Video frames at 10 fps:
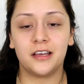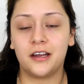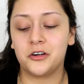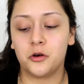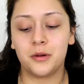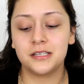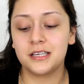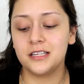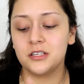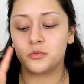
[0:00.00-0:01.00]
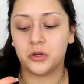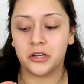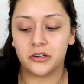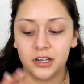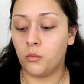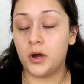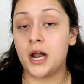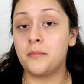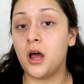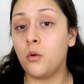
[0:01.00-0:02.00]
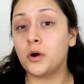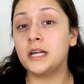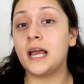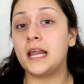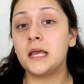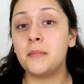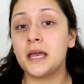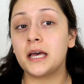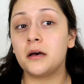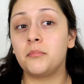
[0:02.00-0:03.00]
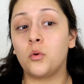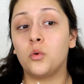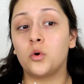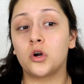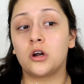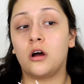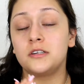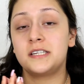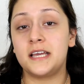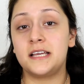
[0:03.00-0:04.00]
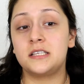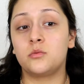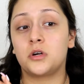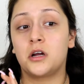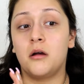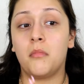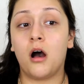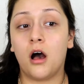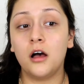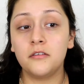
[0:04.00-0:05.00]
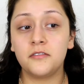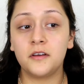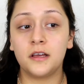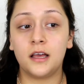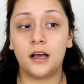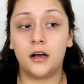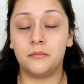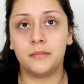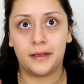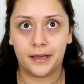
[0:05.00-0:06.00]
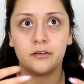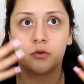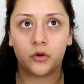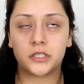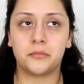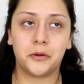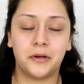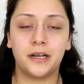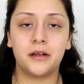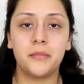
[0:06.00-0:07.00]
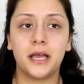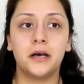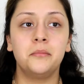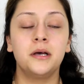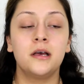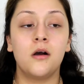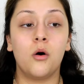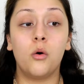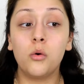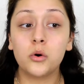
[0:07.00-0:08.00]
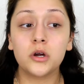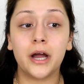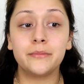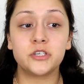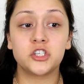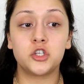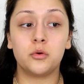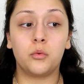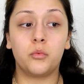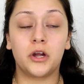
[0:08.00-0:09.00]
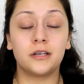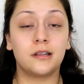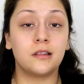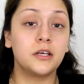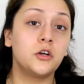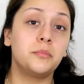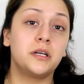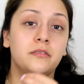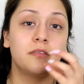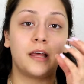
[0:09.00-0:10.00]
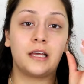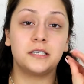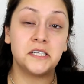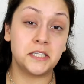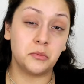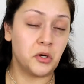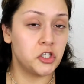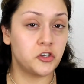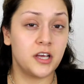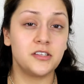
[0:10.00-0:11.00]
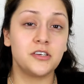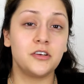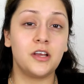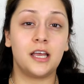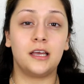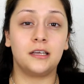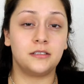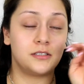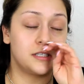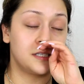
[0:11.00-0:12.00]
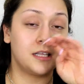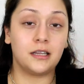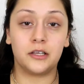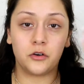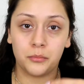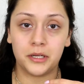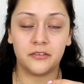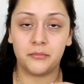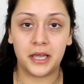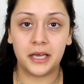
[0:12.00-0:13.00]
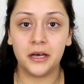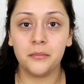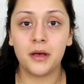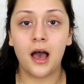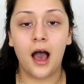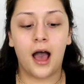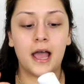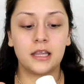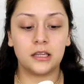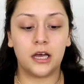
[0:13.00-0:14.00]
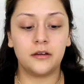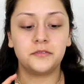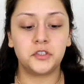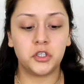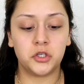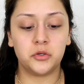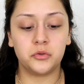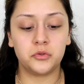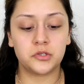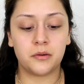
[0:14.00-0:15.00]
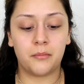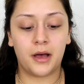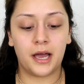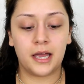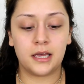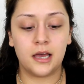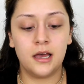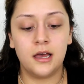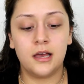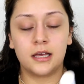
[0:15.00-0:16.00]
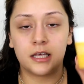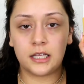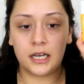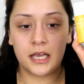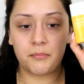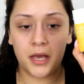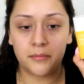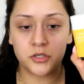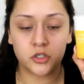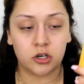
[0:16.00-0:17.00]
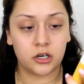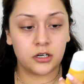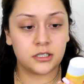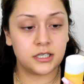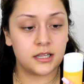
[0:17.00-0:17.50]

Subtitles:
I don't know, my skin is weird. When I'm not wearing any makeup, or on days where I'm off, and of course I'm not wearing any makeup, or I'm just wearing a little bit of like a tinted moisturizer and just a little bit of makeup, I love to use my Clinique Pep Start.